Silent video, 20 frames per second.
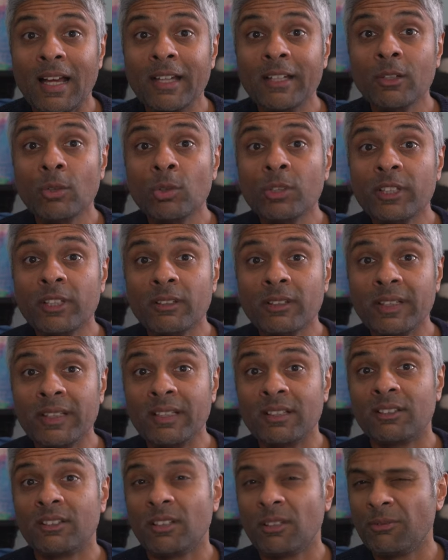Hey audio
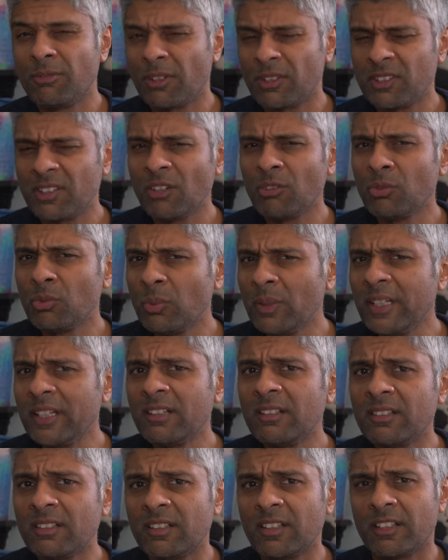geeks, if I sound
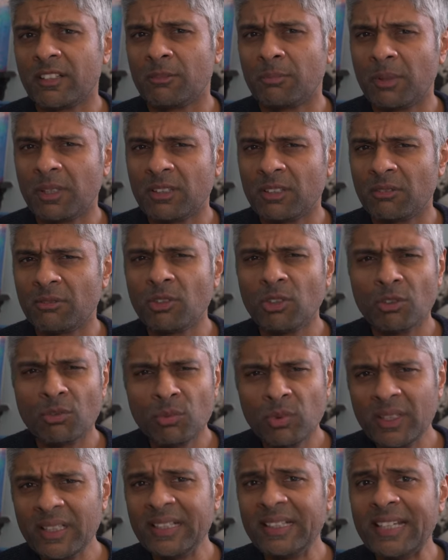weird today it's because I've got a
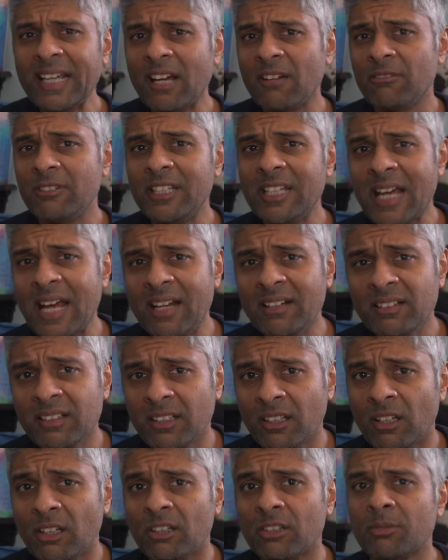really heavy head
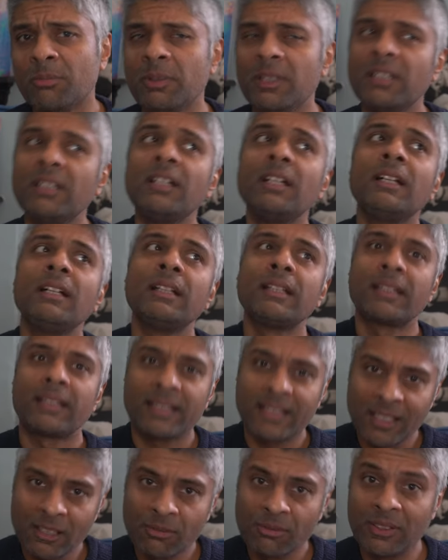cold but
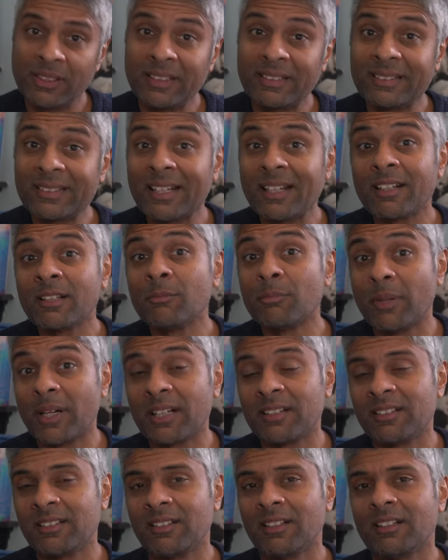thankfully it's getting
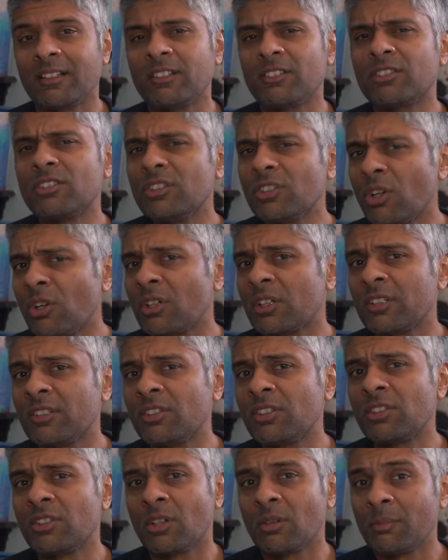better and it's not going
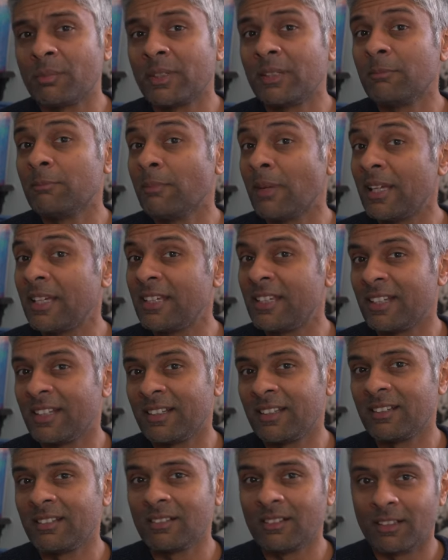to stop me
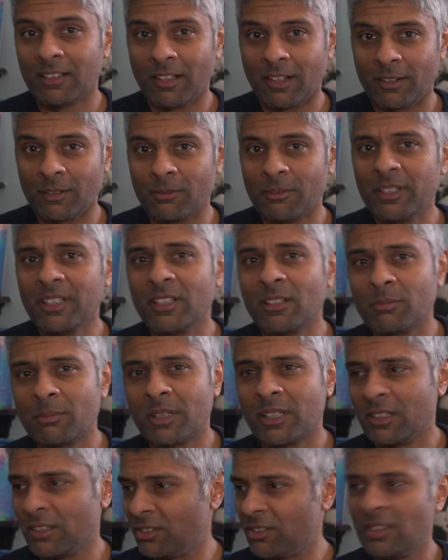making another video
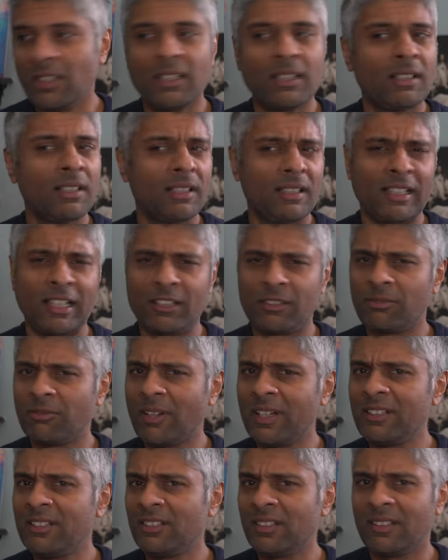because let's
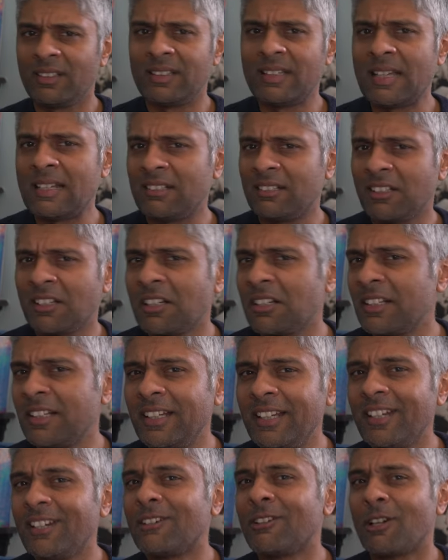face it that's the kind of
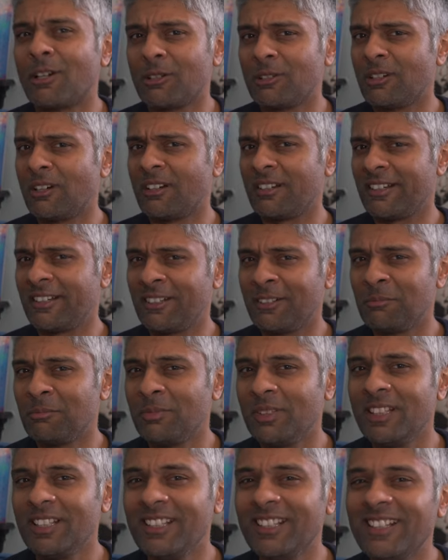hero I can
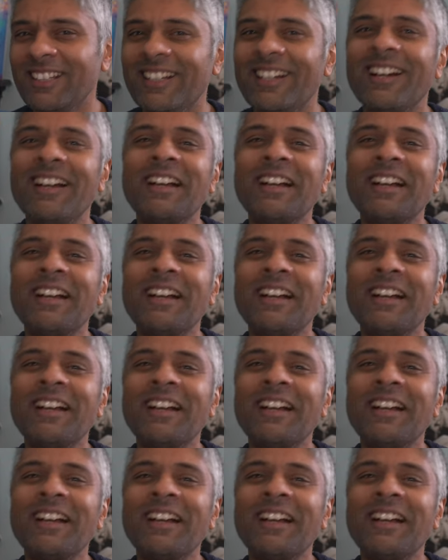be,